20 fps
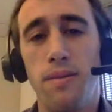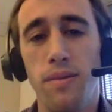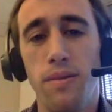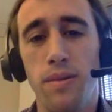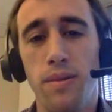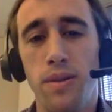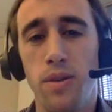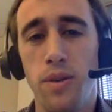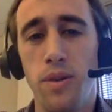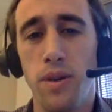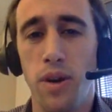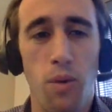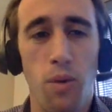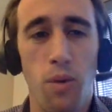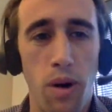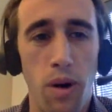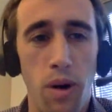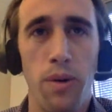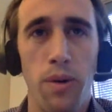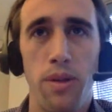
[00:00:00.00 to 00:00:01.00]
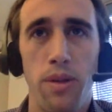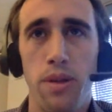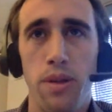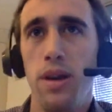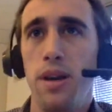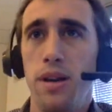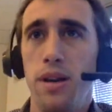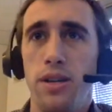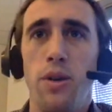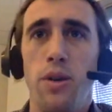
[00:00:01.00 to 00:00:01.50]
doing your work with
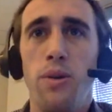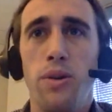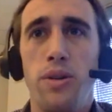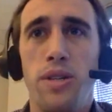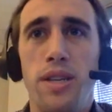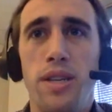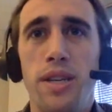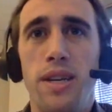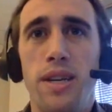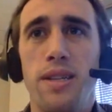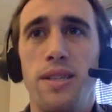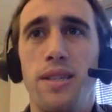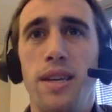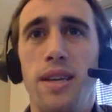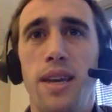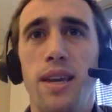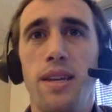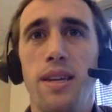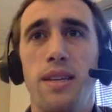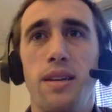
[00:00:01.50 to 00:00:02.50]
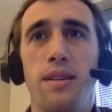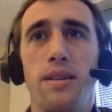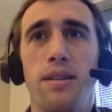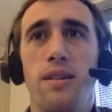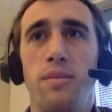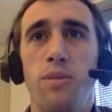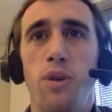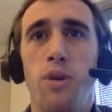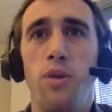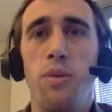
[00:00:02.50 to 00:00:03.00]
DonorSee and seeking to
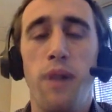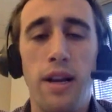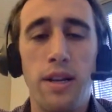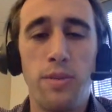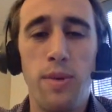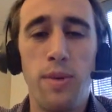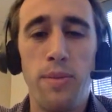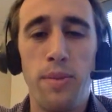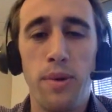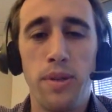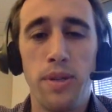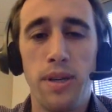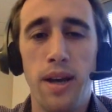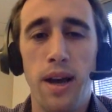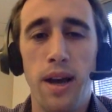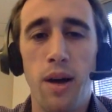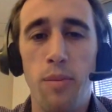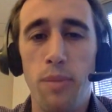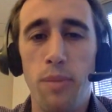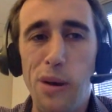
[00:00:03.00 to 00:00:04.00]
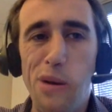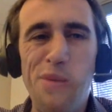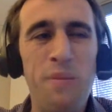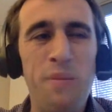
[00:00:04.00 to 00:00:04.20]
mobilize people to help